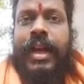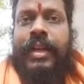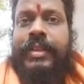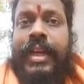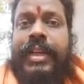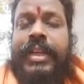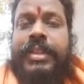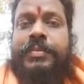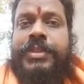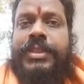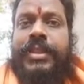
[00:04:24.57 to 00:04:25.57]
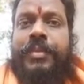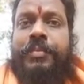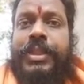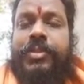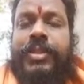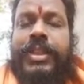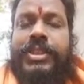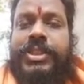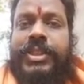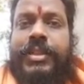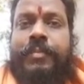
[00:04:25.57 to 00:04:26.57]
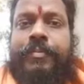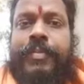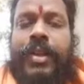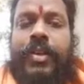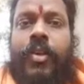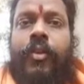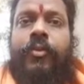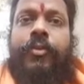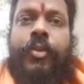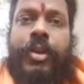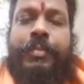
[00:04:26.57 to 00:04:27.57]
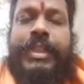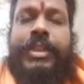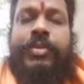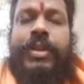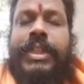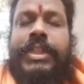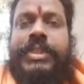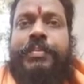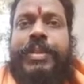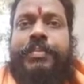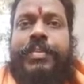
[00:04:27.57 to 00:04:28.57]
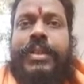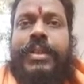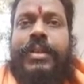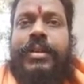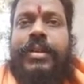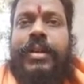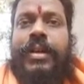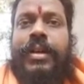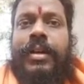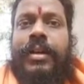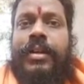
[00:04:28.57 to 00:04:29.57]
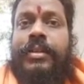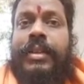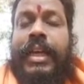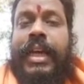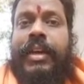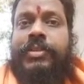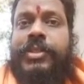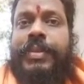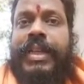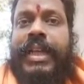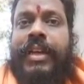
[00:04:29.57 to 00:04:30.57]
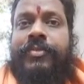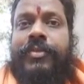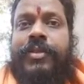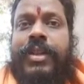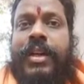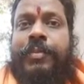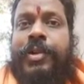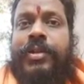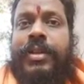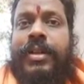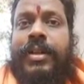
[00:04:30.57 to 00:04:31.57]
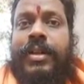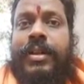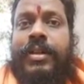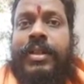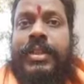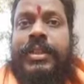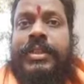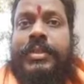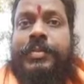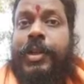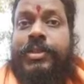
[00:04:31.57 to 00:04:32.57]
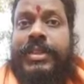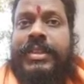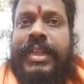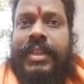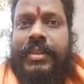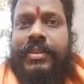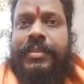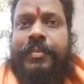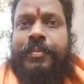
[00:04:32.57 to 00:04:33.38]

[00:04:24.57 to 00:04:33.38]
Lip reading: And then comes Mithun Rashi. For Mithun Rashi people, they have to be careful about spouse's health,